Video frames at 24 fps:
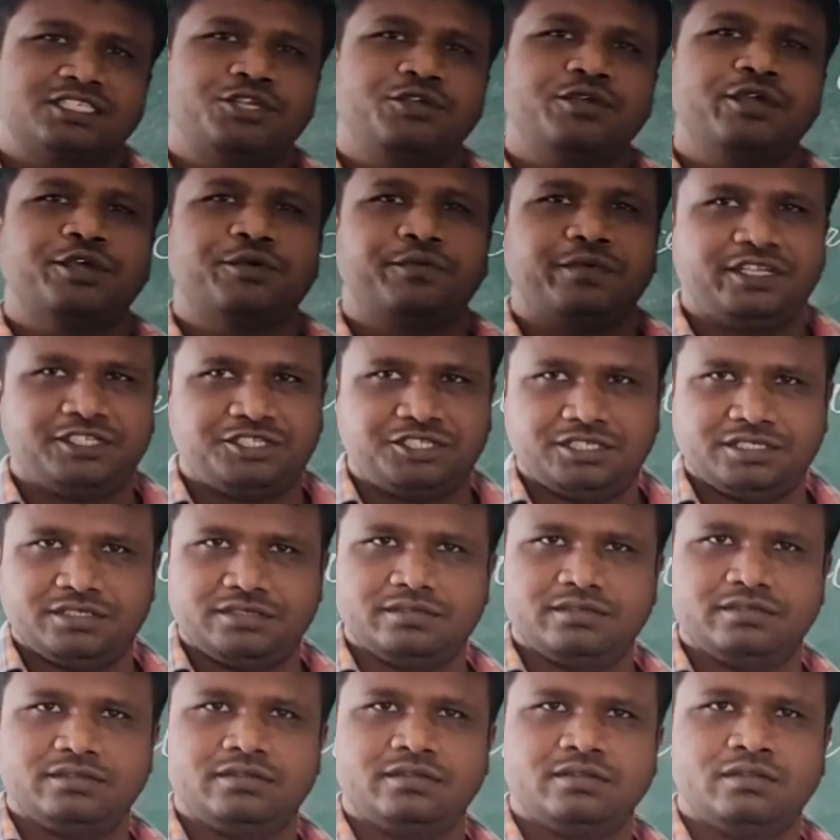you a question,
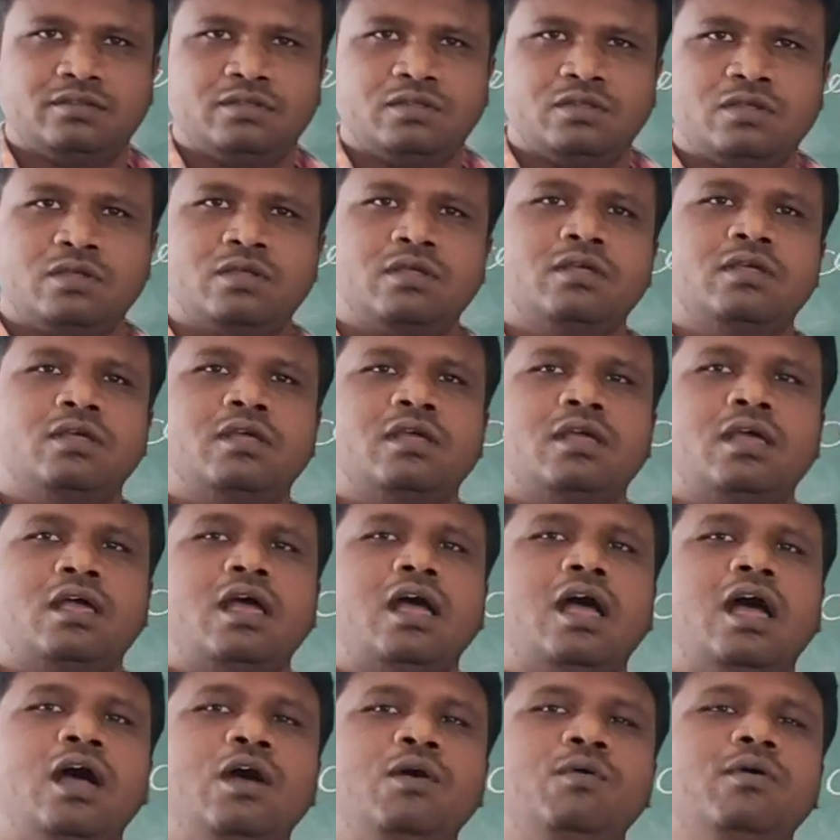
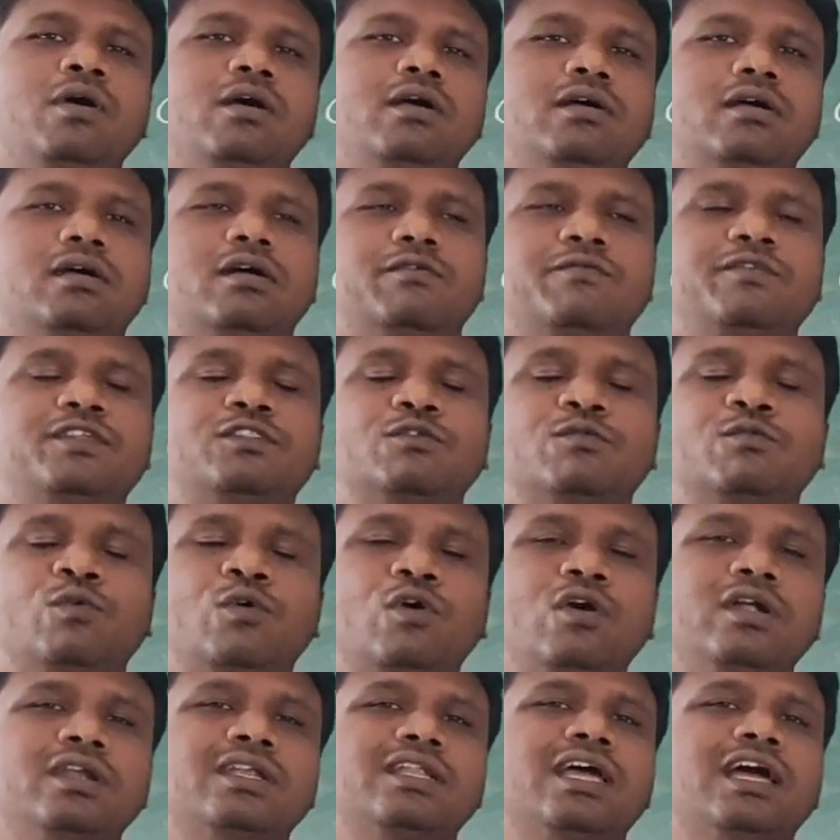with
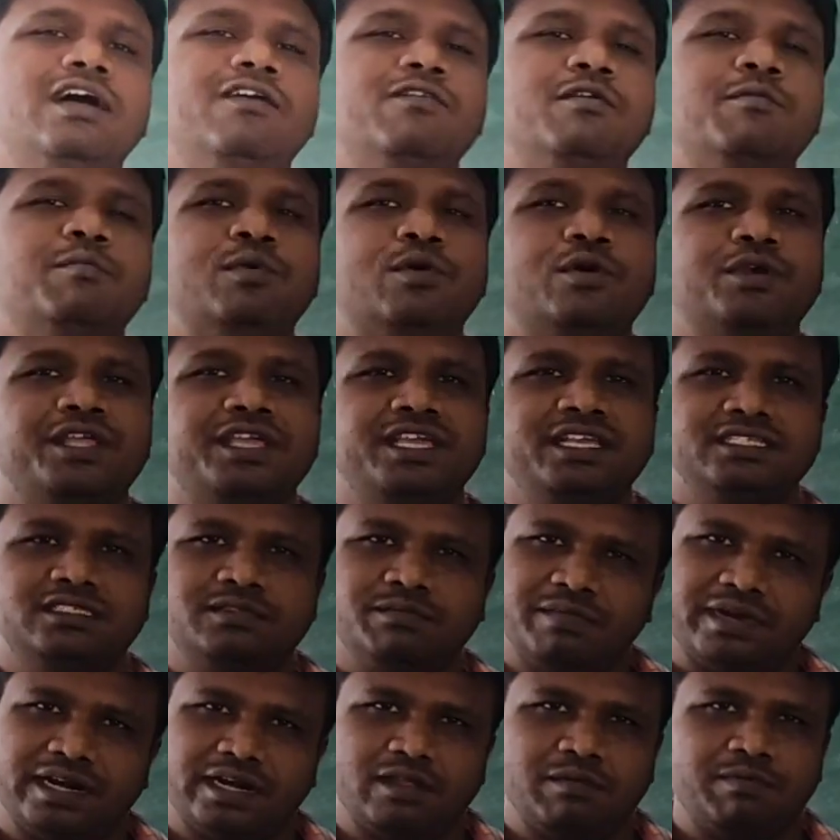what our body is
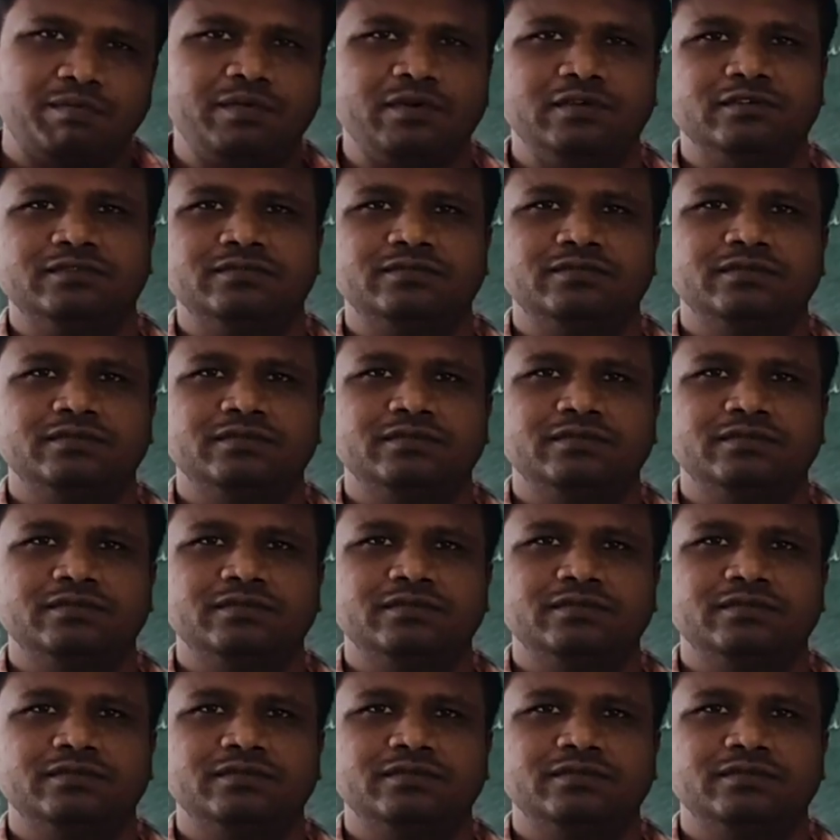made up of?